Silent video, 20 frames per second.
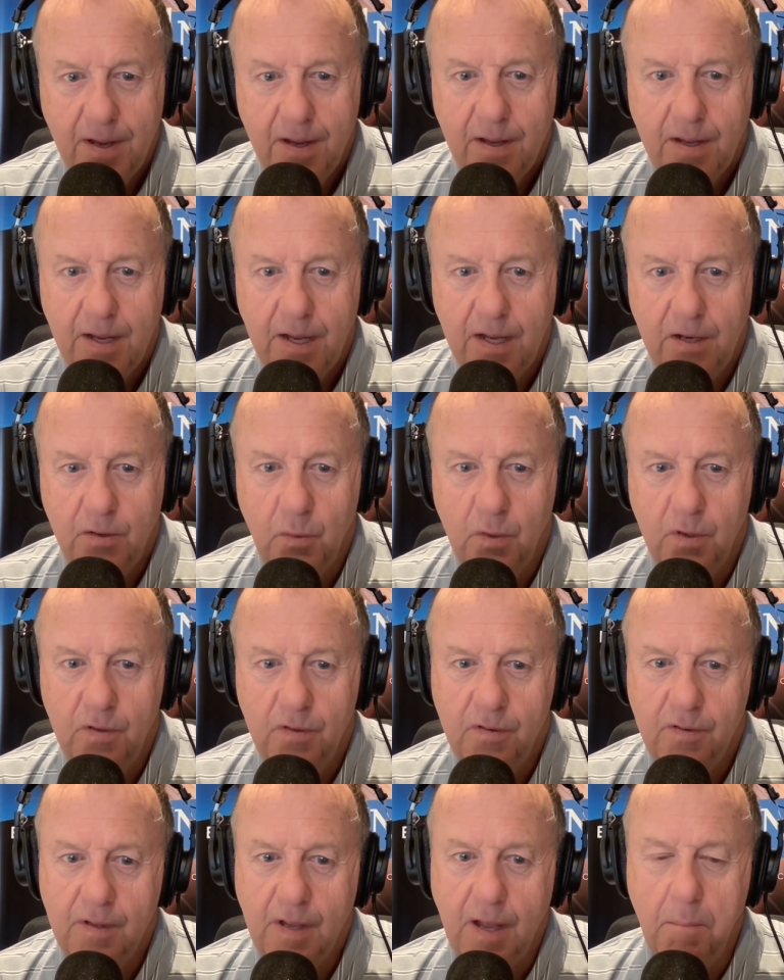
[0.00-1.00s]
It
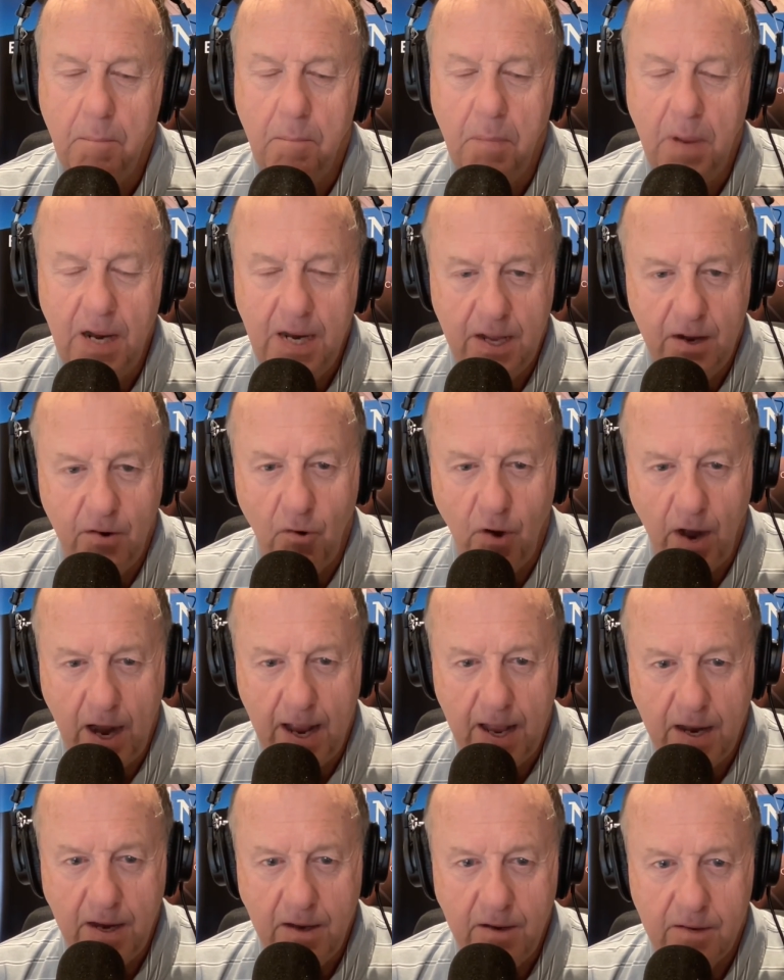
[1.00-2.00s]
was a million
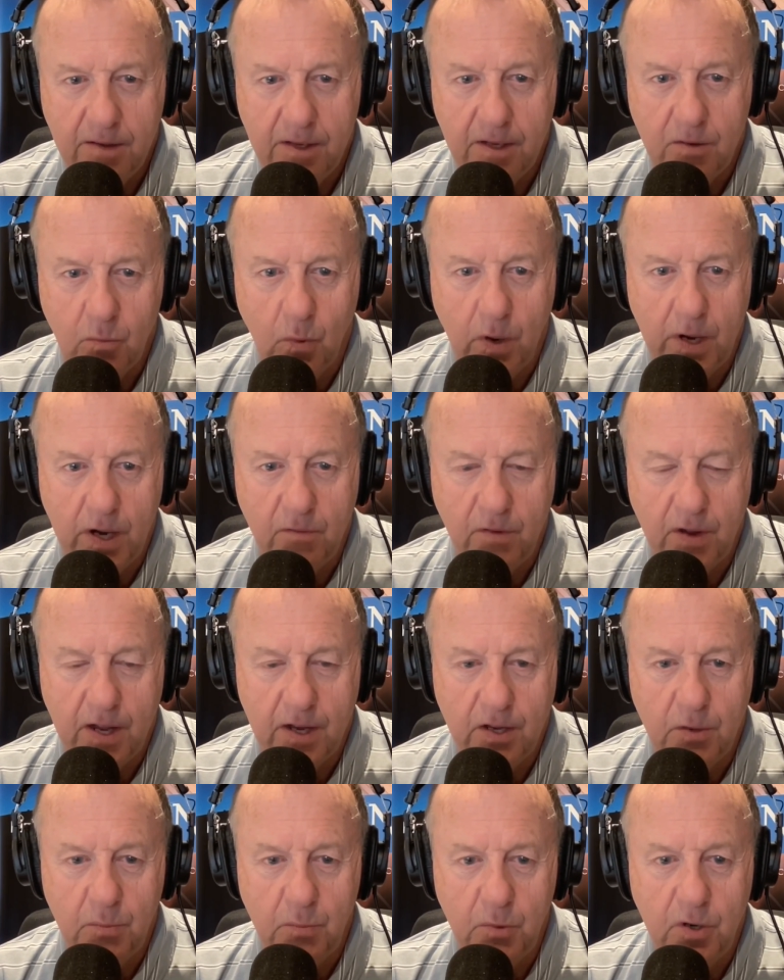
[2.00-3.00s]
rand that one of our
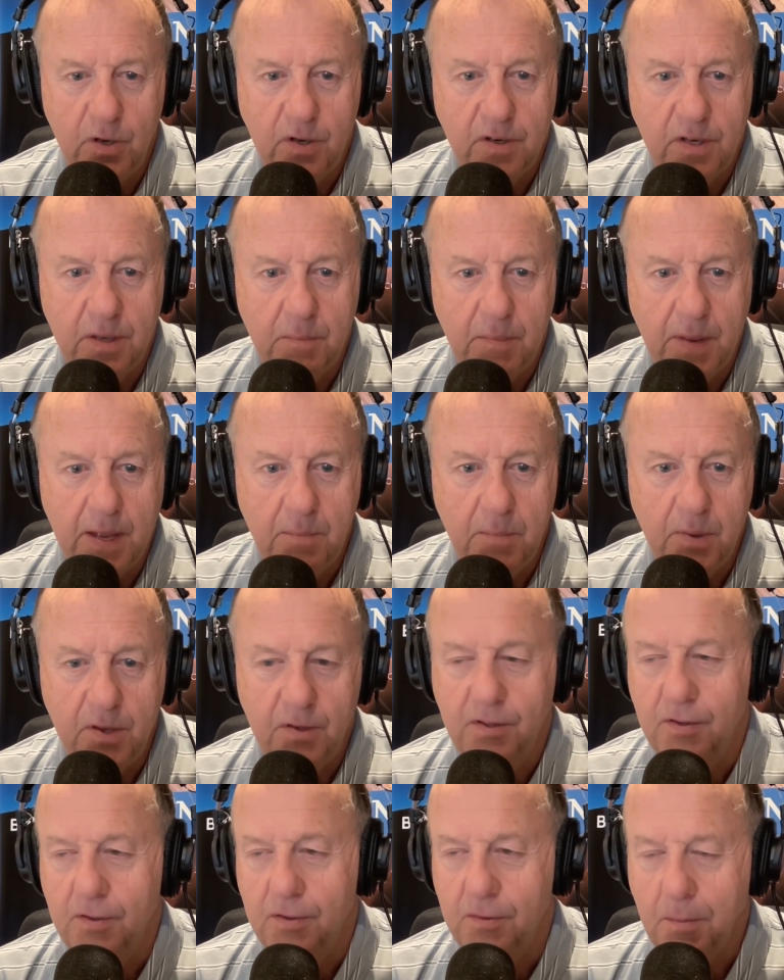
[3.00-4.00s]
community
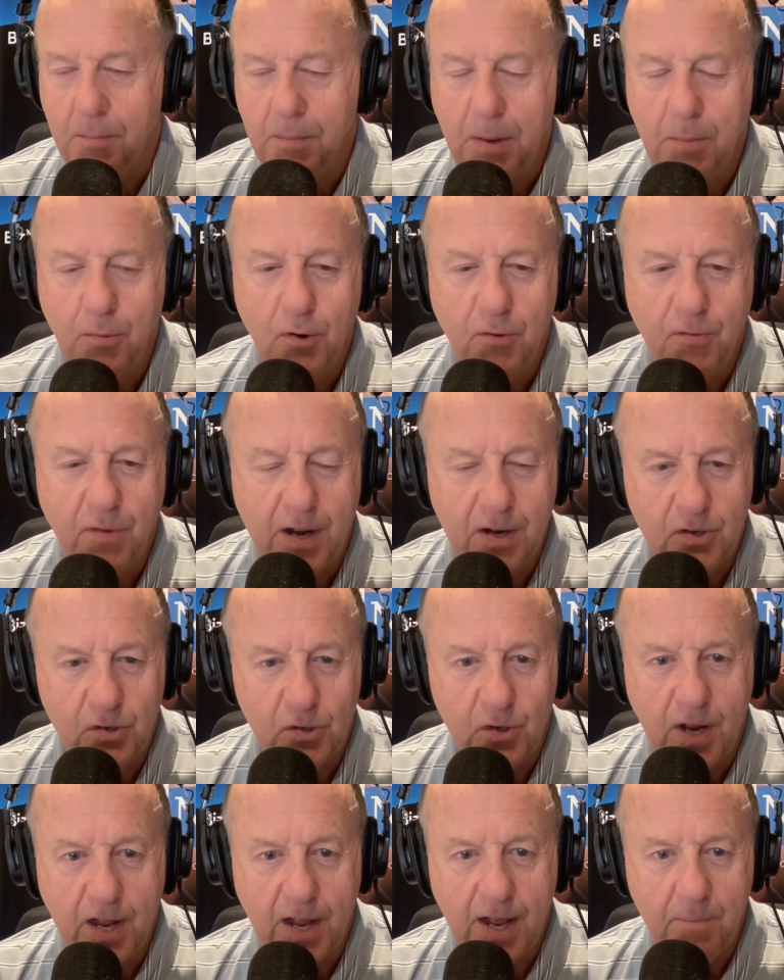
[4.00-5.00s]
members, a member of our
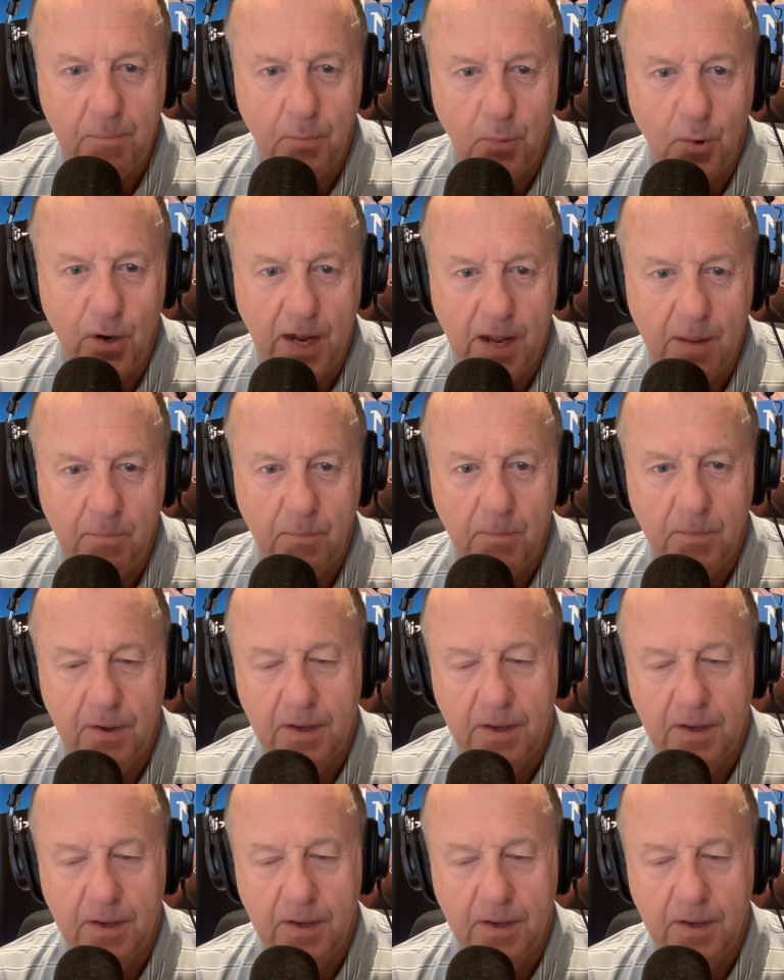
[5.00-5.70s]
tribe, put up,